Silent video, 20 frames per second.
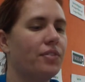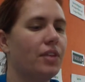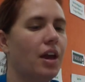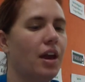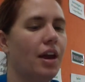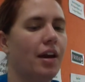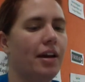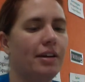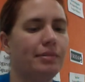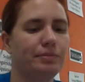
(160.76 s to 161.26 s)

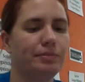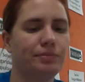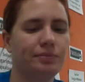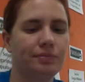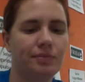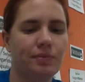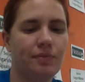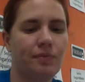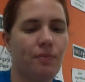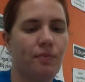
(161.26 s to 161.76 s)
All right,
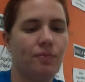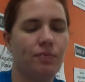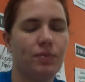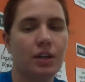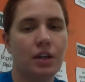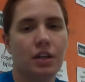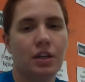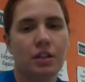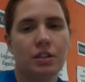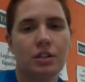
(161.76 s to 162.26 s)

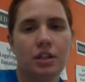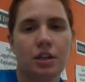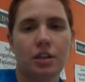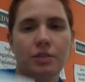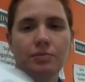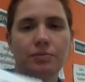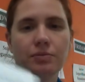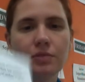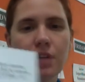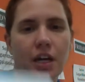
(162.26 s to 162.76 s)

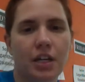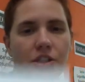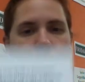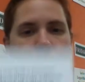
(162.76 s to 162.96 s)
so as